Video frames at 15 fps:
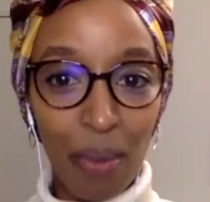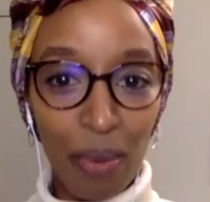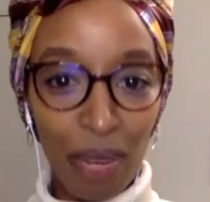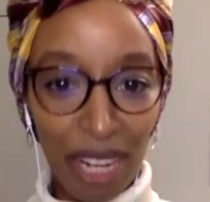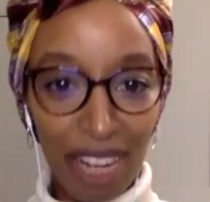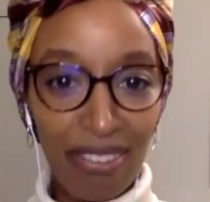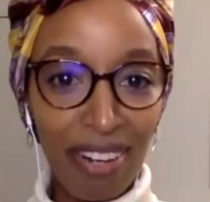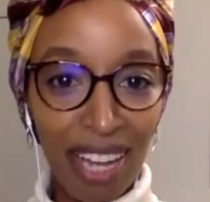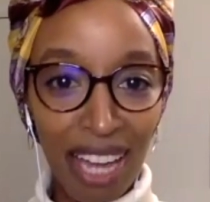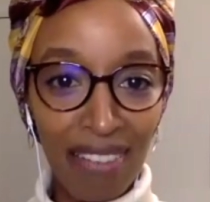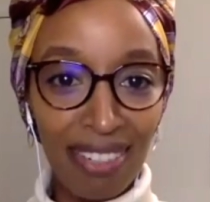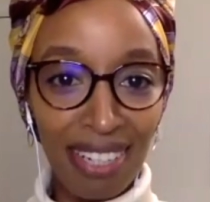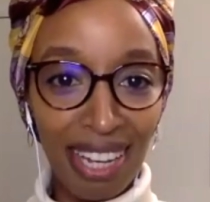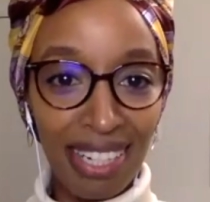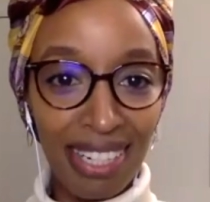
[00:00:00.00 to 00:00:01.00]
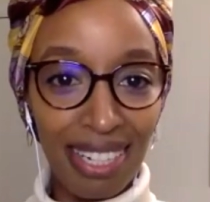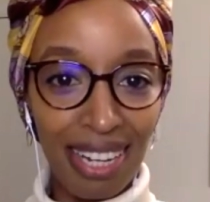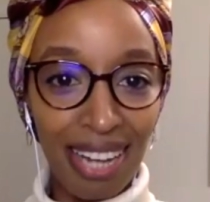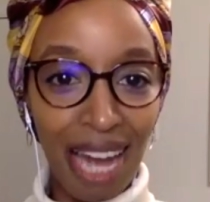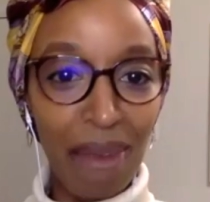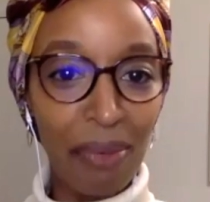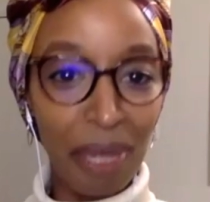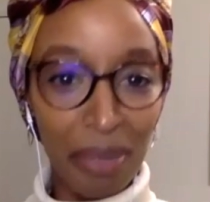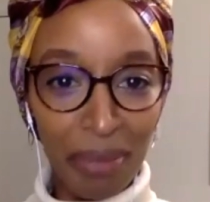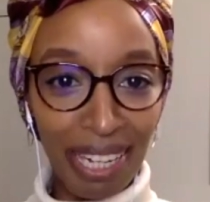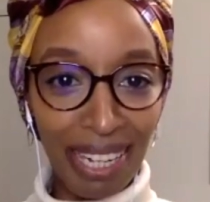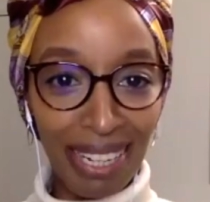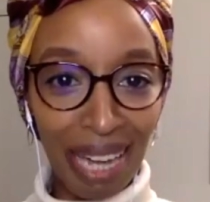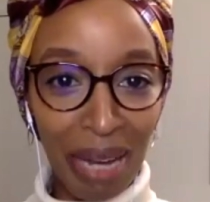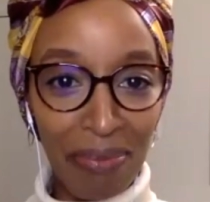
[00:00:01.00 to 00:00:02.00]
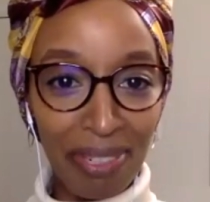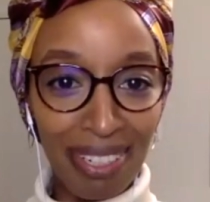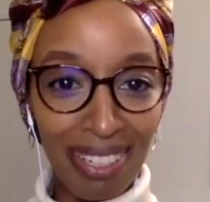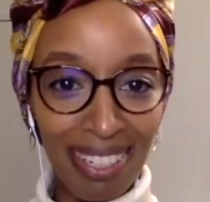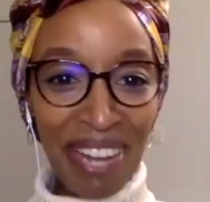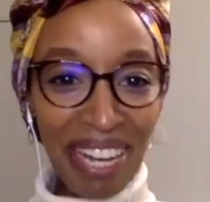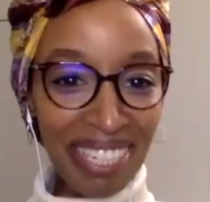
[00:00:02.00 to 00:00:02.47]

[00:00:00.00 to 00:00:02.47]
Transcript: whenever I have an idea, I'm going to make it happen.